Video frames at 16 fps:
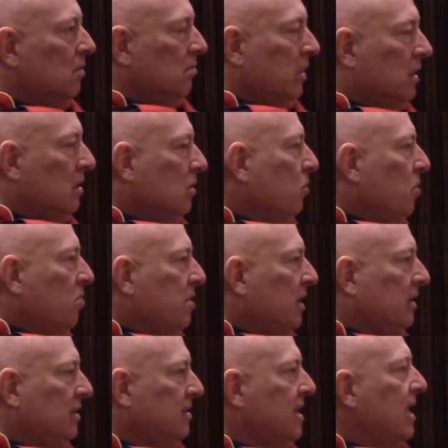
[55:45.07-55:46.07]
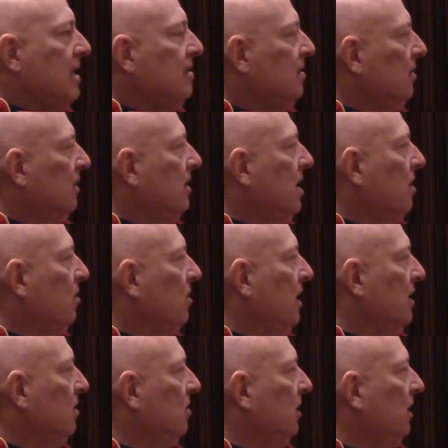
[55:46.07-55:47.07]
Because it would be a disaster in our
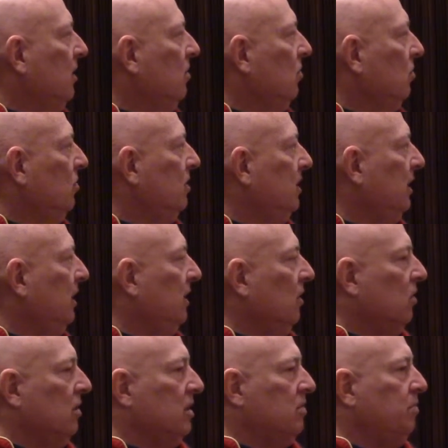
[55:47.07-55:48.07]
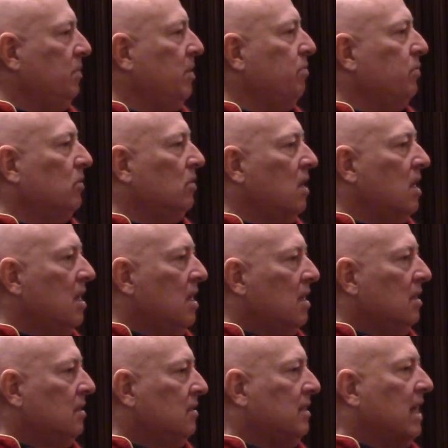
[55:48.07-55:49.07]
country to see all these people
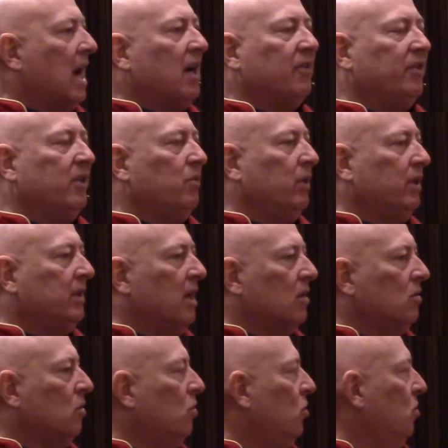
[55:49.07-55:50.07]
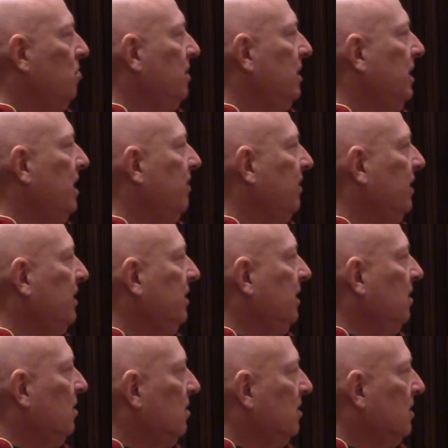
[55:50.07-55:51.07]
starving without home and everything
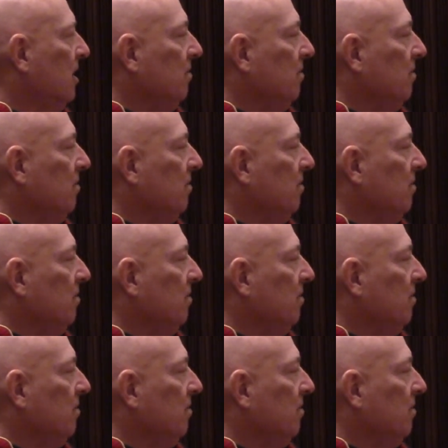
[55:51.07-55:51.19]
else.